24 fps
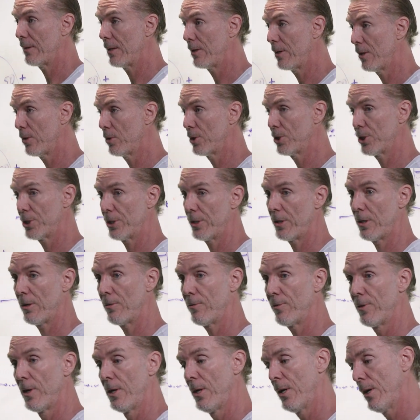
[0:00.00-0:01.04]
and the notion
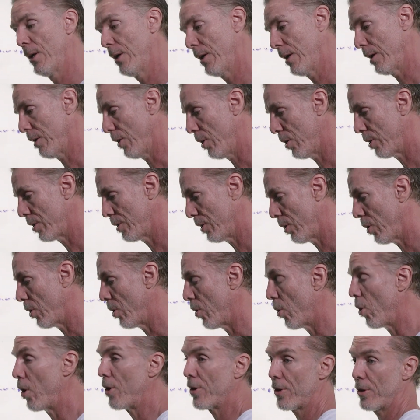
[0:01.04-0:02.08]
of
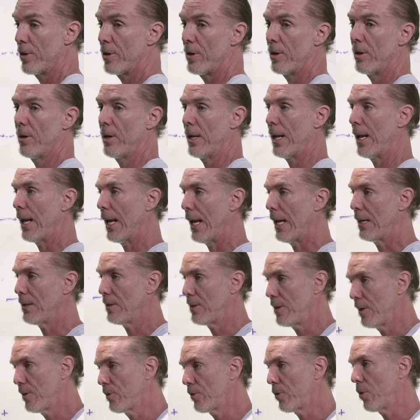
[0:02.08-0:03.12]
order
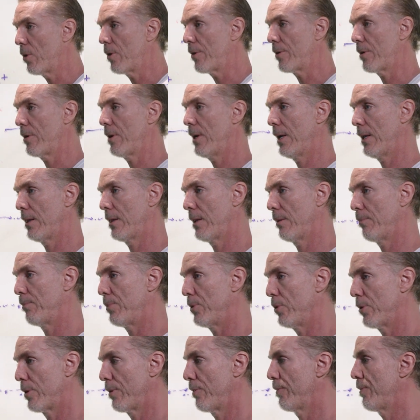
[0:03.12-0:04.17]
and disorder and the
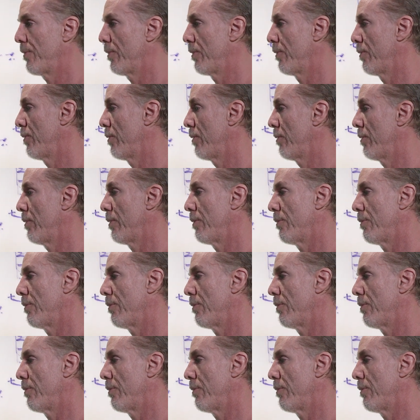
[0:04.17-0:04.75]
beautiful